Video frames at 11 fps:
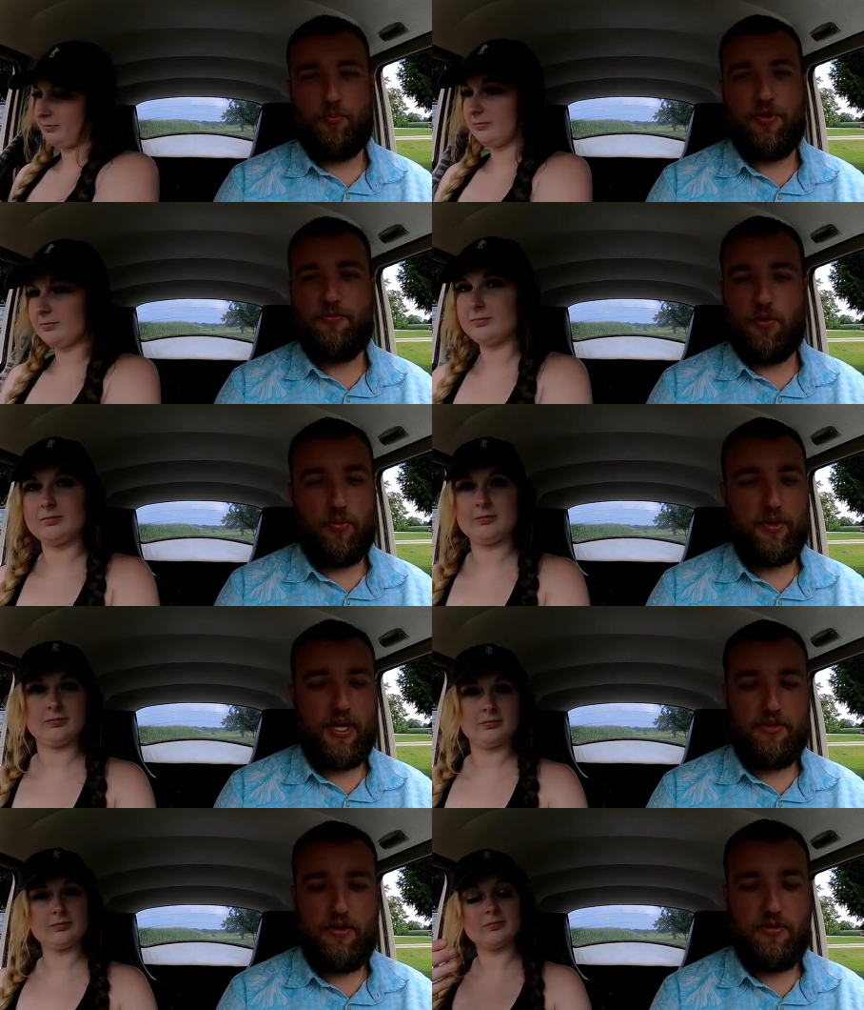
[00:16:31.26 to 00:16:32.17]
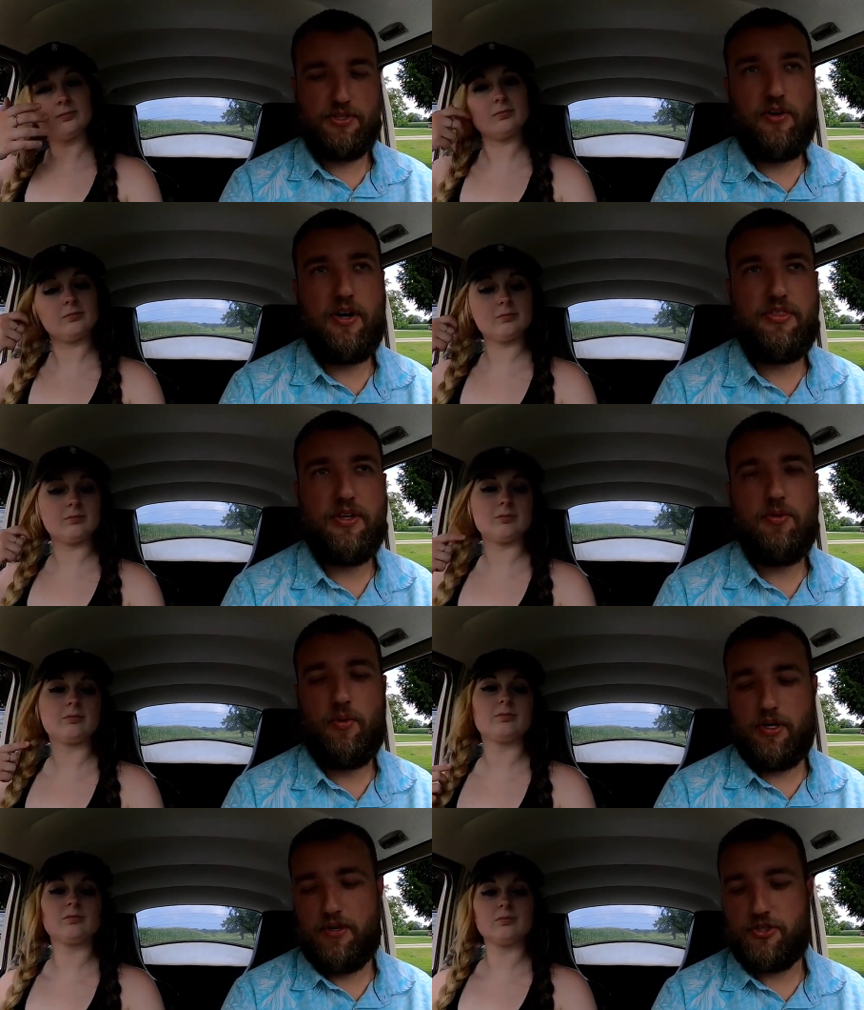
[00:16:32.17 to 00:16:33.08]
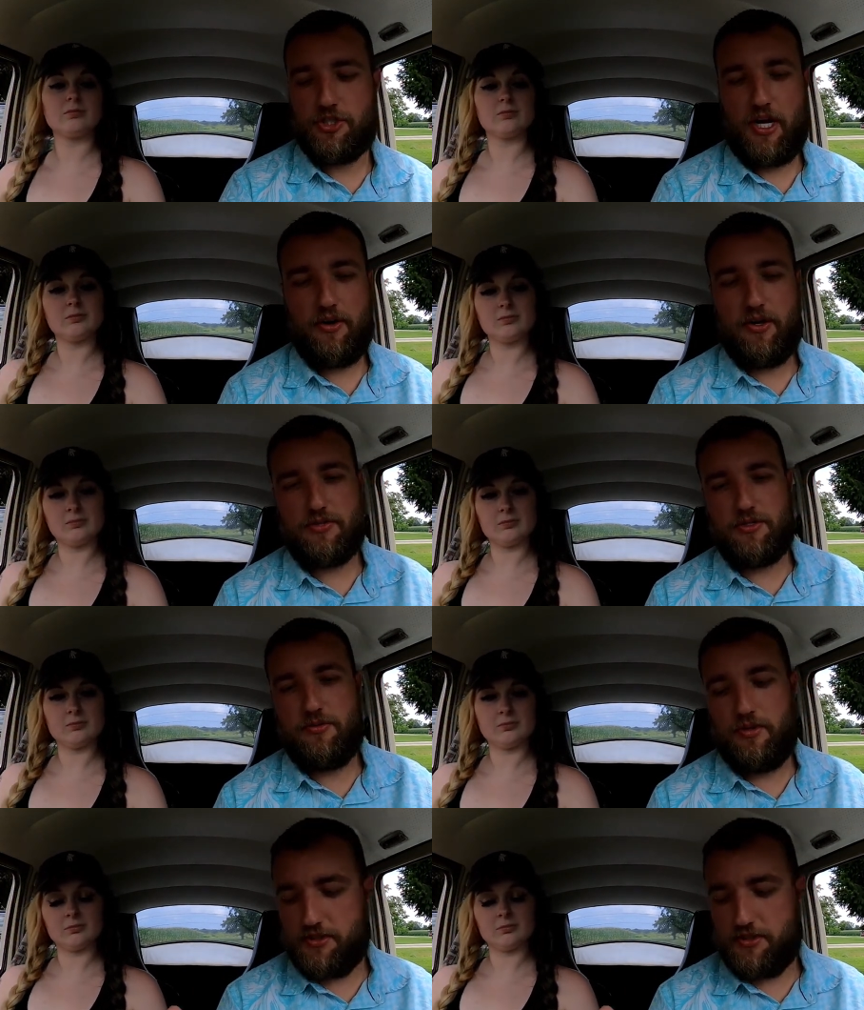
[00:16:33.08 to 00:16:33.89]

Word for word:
Speaker 1: Before we end though, is there anything you want to give a shout out to?